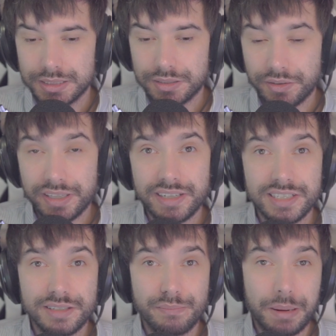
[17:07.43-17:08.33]
So then
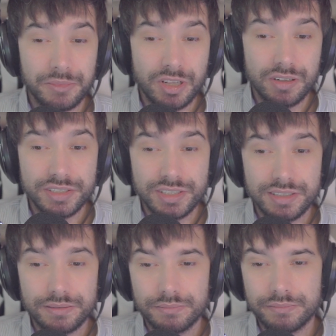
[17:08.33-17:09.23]
there's map knowledge,
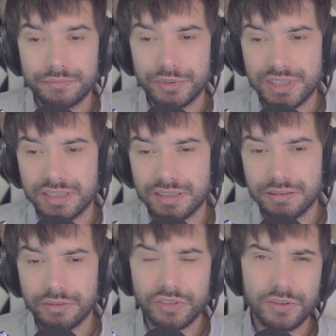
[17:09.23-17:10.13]
which is
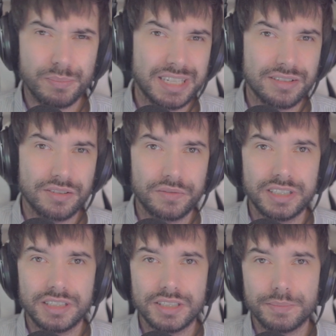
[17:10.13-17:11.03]
not the biggest of
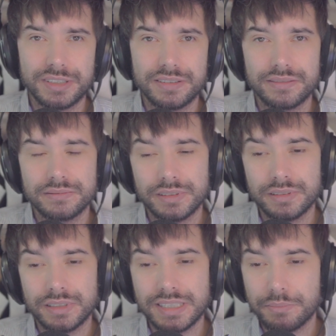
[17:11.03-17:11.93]
deals, but
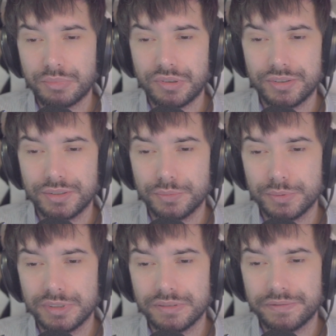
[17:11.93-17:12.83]
at some point you
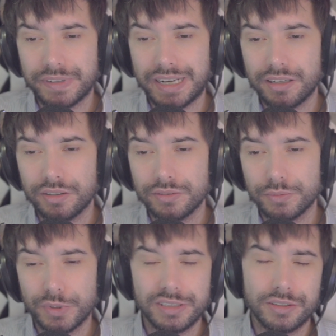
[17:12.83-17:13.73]
will find out
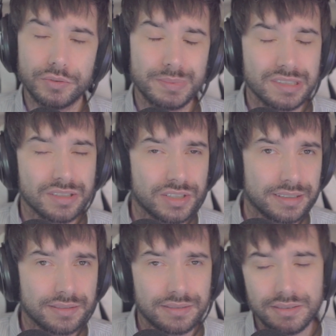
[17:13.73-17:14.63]
what are good
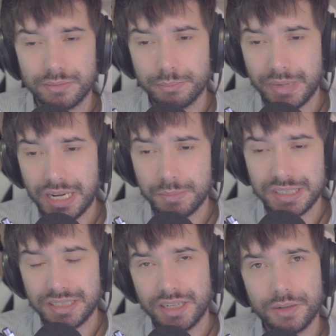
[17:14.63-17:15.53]
positionings on certain maps,
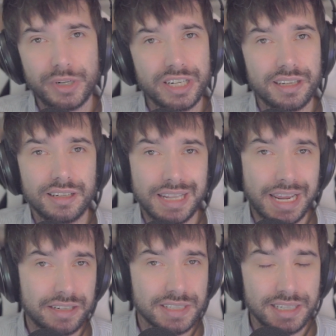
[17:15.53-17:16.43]
where can I
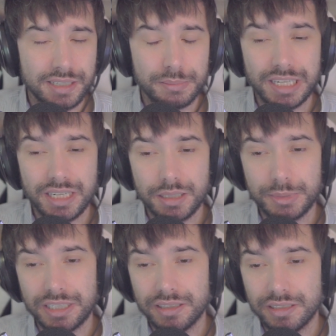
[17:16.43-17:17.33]
line aside my enemy,